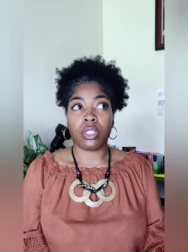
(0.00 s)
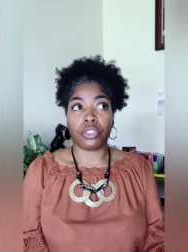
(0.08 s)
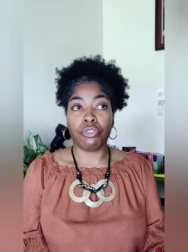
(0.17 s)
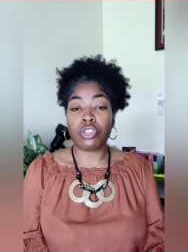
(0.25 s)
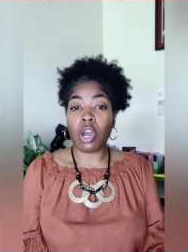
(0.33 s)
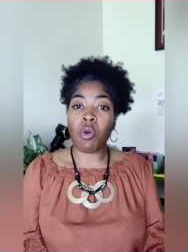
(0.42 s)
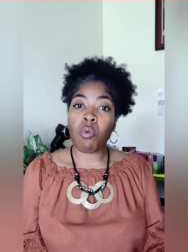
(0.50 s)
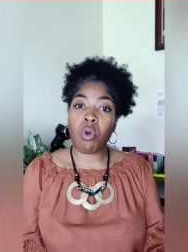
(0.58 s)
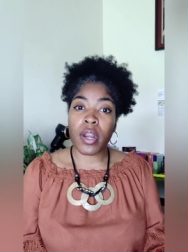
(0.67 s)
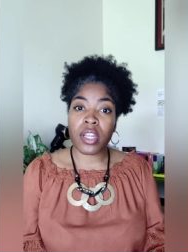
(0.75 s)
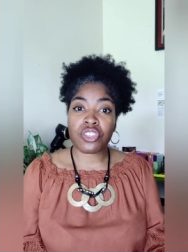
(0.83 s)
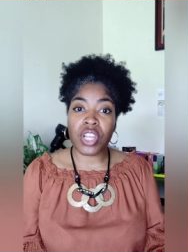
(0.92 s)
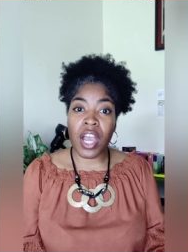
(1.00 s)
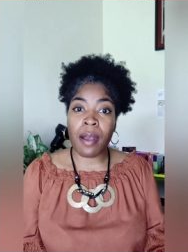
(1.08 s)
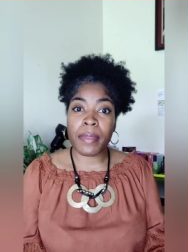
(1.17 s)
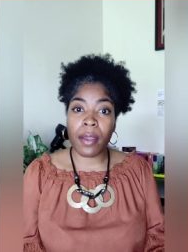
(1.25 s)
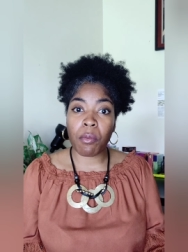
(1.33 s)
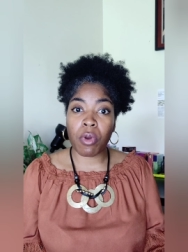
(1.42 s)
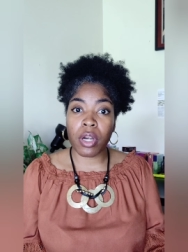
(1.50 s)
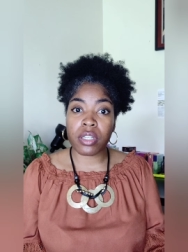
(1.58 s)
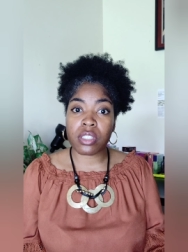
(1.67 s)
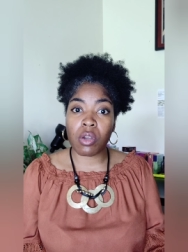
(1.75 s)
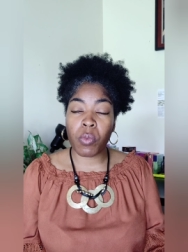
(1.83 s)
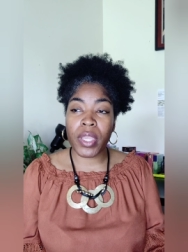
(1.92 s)
you don't want a job that
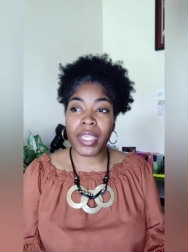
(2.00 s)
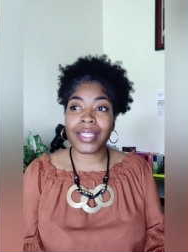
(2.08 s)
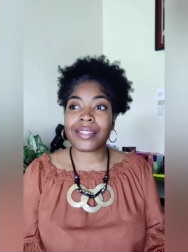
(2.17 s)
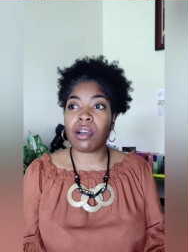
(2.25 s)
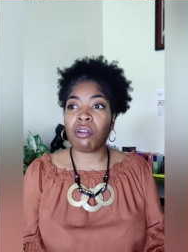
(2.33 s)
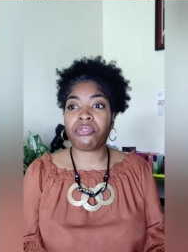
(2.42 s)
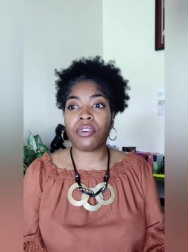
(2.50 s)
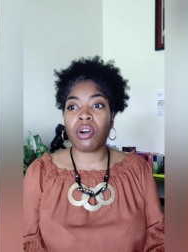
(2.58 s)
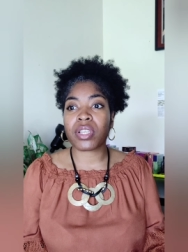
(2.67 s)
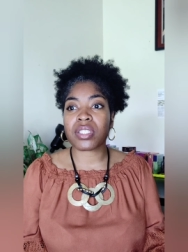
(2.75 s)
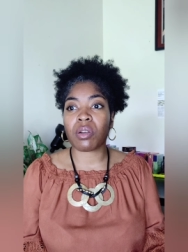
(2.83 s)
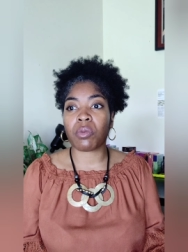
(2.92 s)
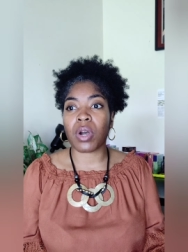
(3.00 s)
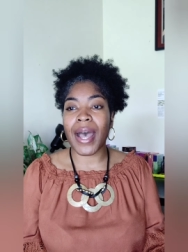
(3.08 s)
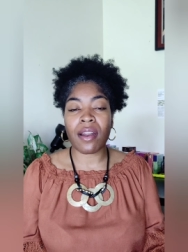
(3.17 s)
works on weekends, don't focus on, well,